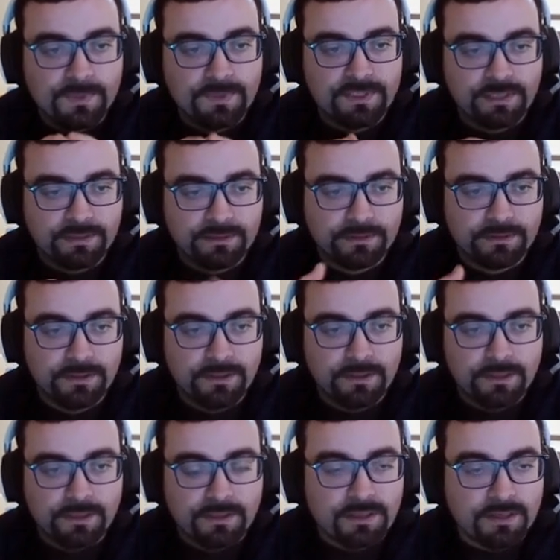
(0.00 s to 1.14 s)
Exactly.
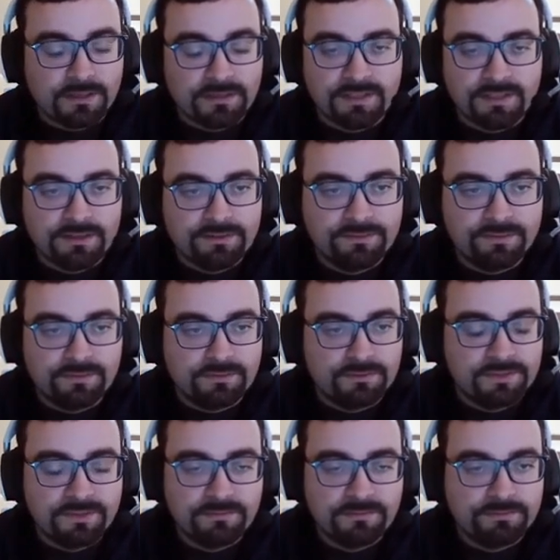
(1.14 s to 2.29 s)
Yeah,
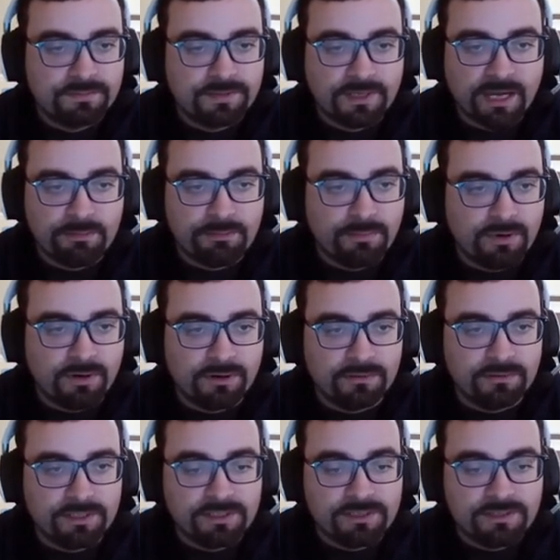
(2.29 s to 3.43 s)
Contentful's app
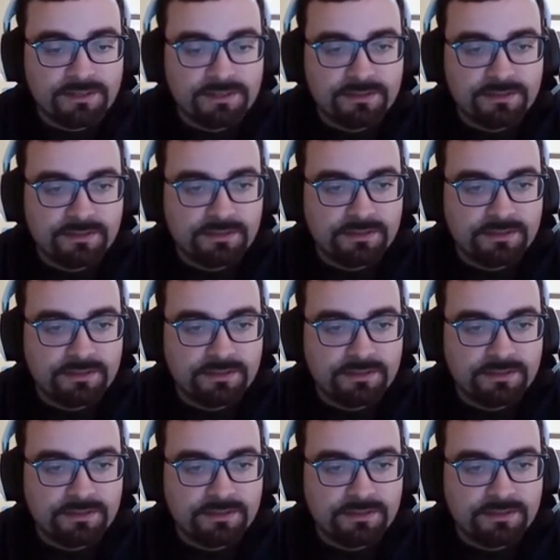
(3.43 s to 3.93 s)
model is